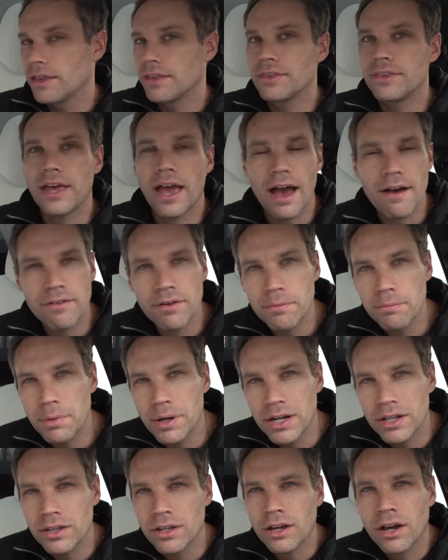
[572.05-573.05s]
They haven't
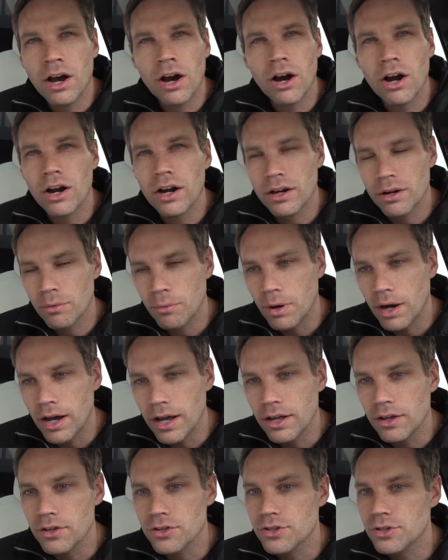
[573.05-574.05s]
been in the car in a
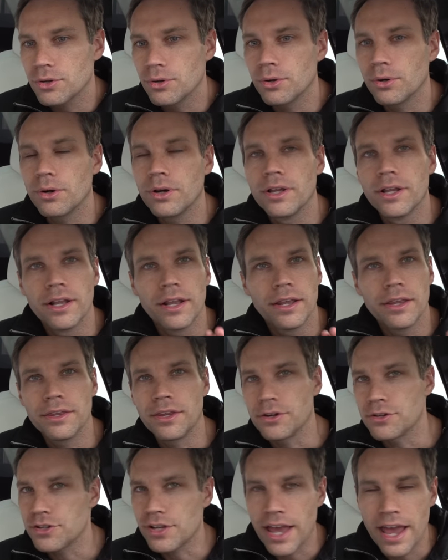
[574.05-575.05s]
while, so
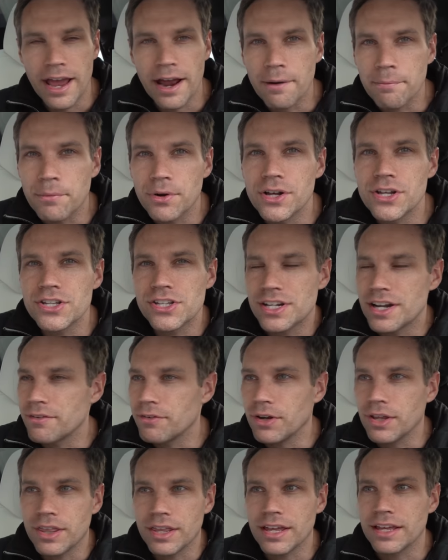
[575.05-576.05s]
there's cameras and
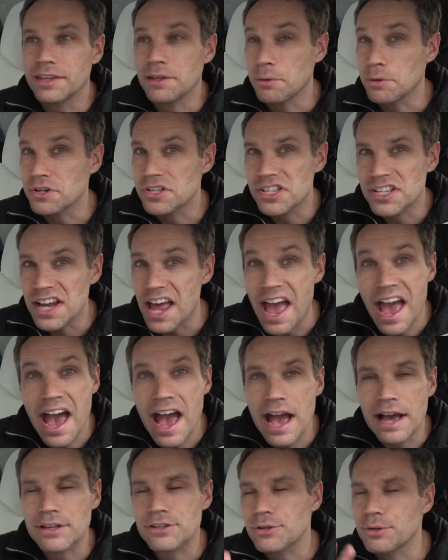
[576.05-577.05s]
everything. There were
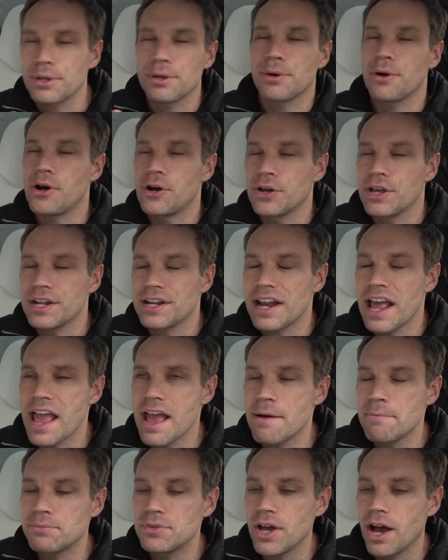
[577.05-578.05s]
snacks, so they're all getting
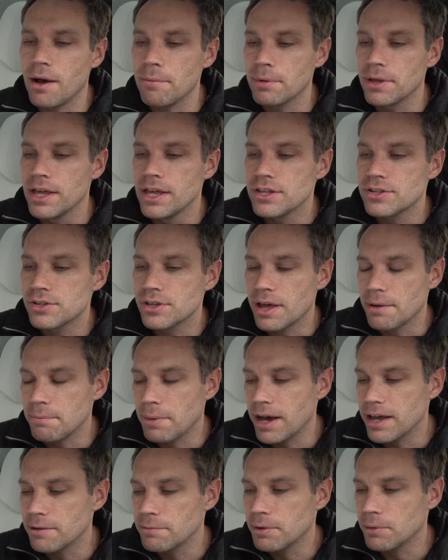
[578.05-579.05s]
amped up. So that
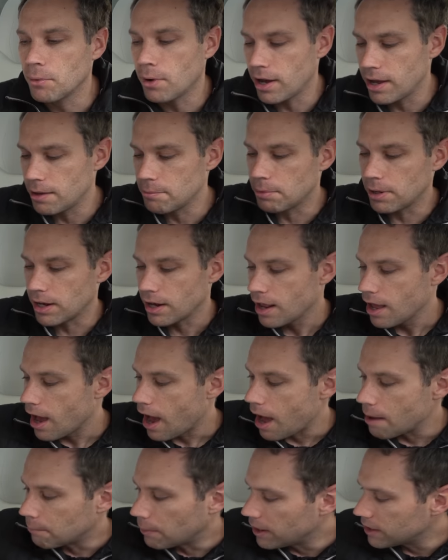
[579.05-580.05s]
might have been why, but
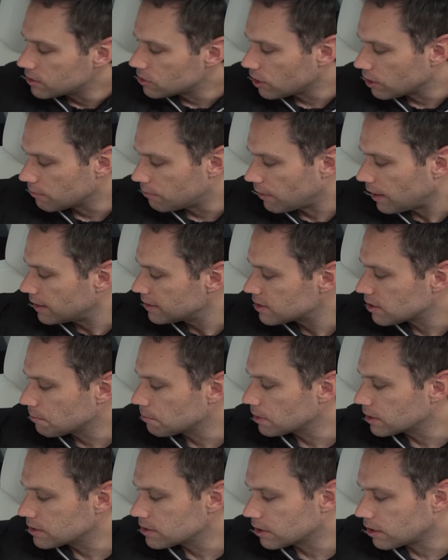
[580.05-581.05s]
I might try to find
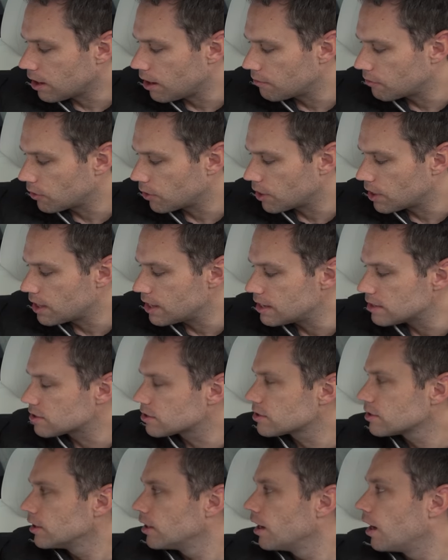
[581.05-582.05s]
something to cover
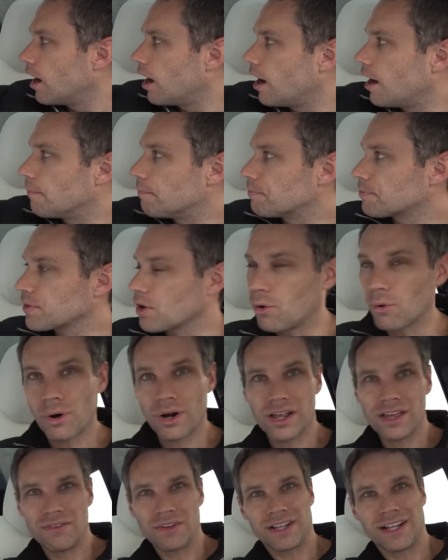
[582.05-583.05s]
this,
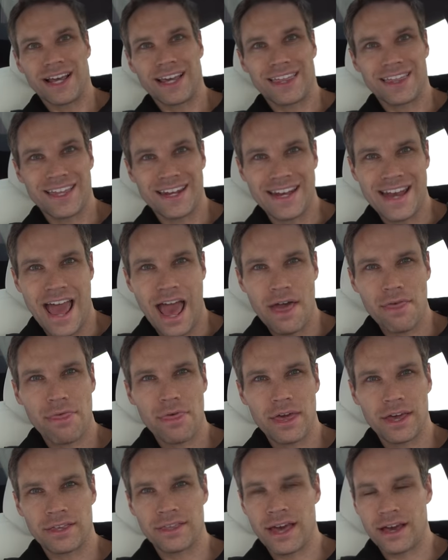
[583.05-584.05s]
or even like the net
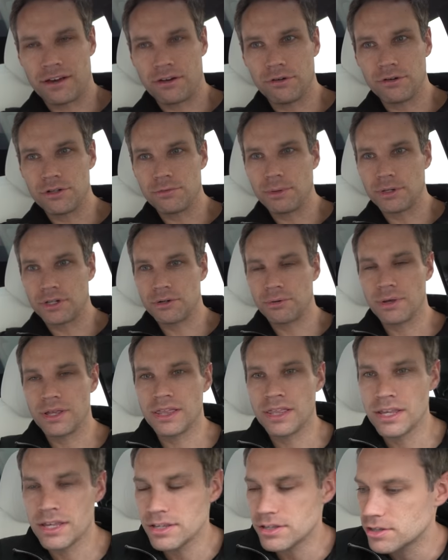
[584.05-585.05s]
thing that goes
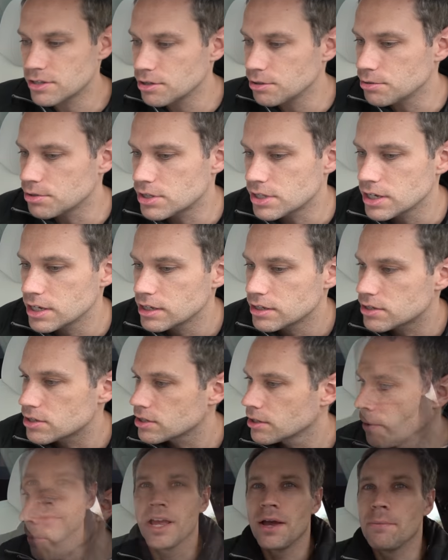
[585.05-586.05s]
between these two
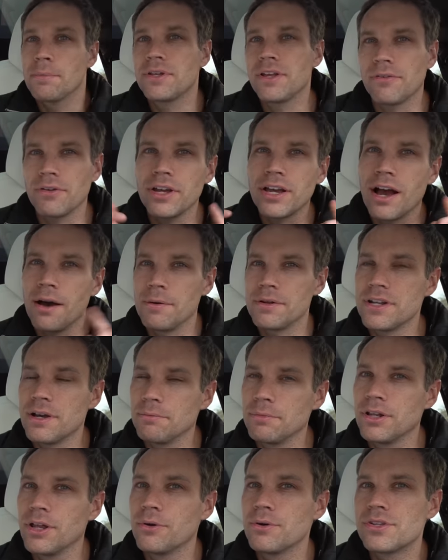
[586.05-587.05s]
seats. But definitely comment
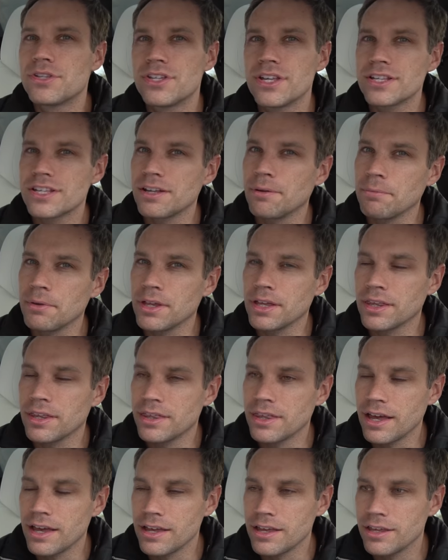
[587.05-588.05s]
down below, is this something
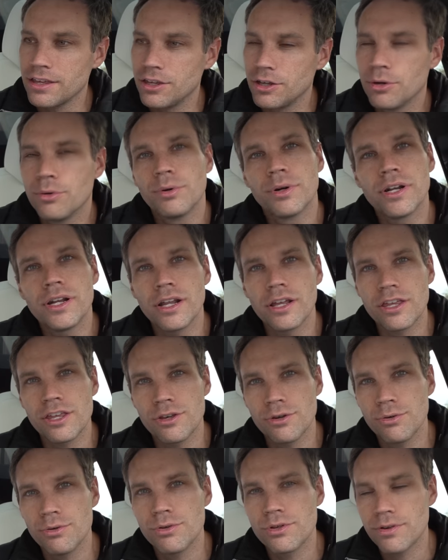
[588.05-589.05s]
that you would
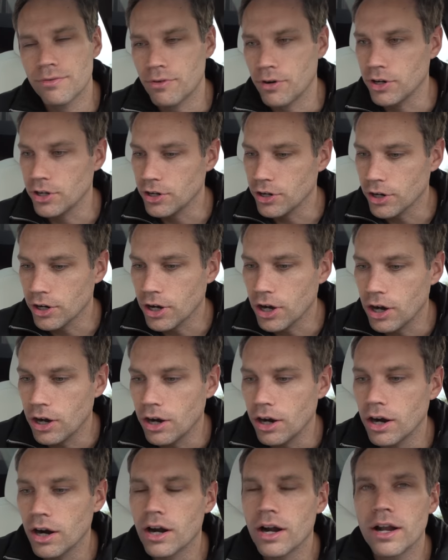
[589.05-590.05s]
use for your
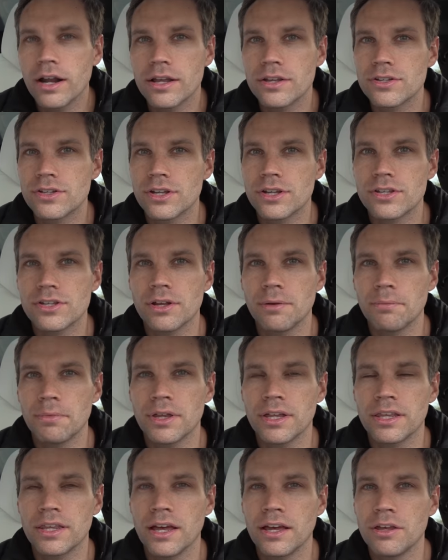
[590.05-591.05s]
car? Is this
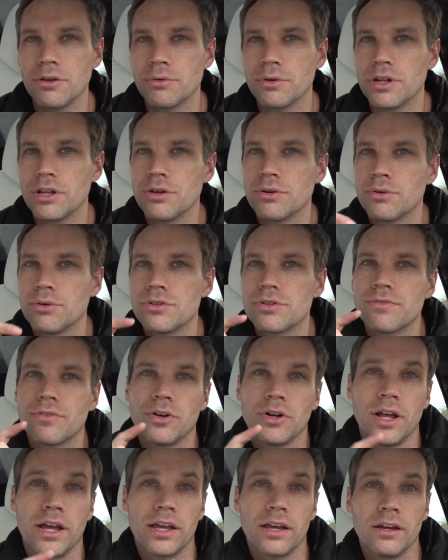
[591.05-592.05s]
something that you would use
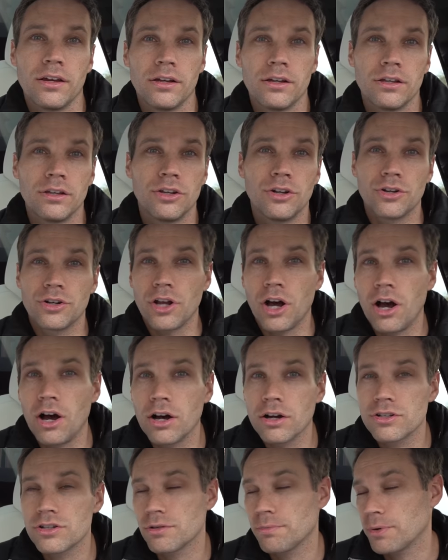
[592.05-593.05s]
for like your
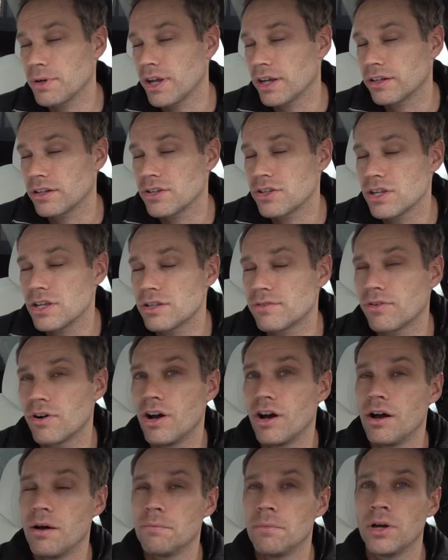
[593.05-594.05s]
dogs to protect the seeds
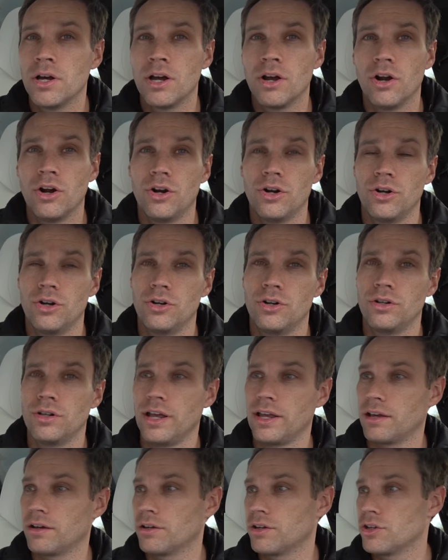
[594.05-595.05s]
from, or
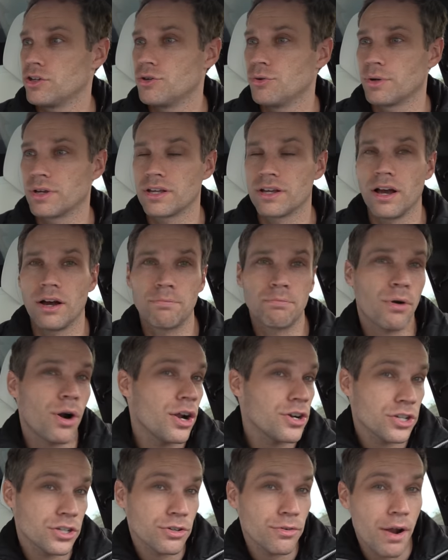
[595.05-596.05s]
like doing
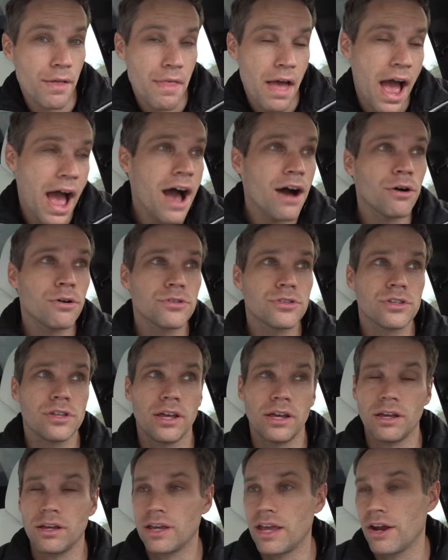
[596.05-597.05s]
projects around the house,
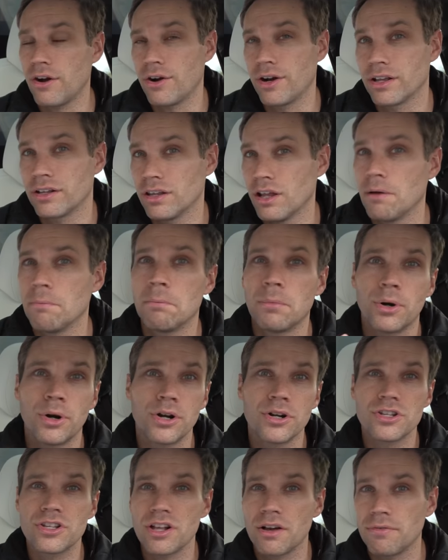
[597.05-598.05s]
like carrying
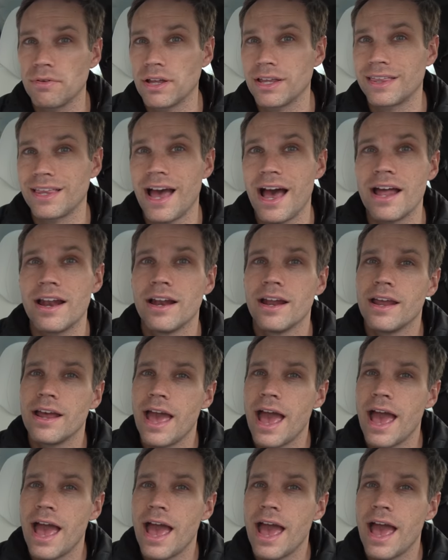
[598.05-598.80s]
lumber, stuff like that.